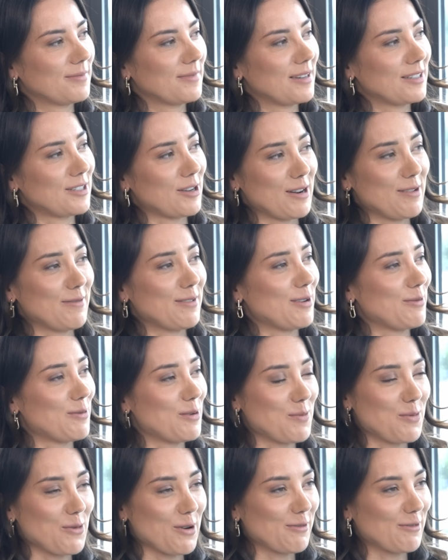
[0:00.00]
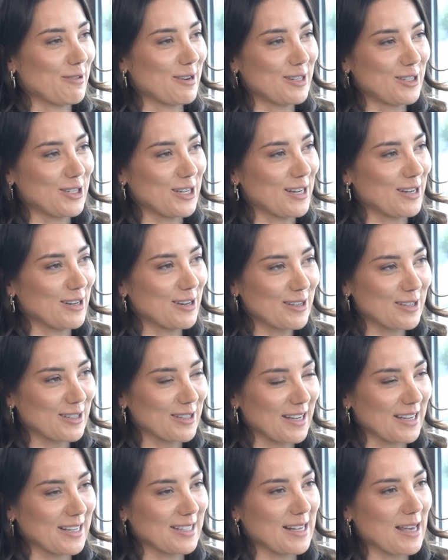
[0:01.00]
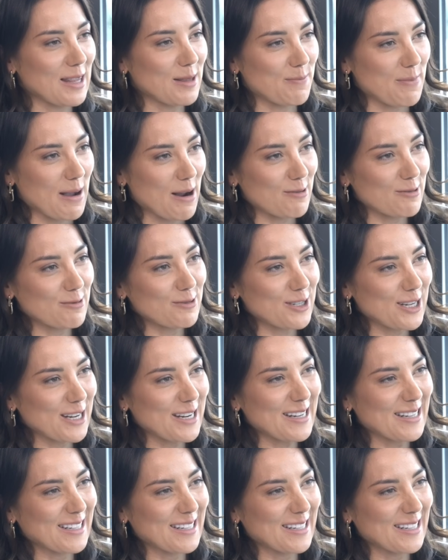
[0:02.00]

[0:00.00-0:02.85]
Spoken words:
I don't even know what a boyfriend jean looks like. Is that the barrel jean?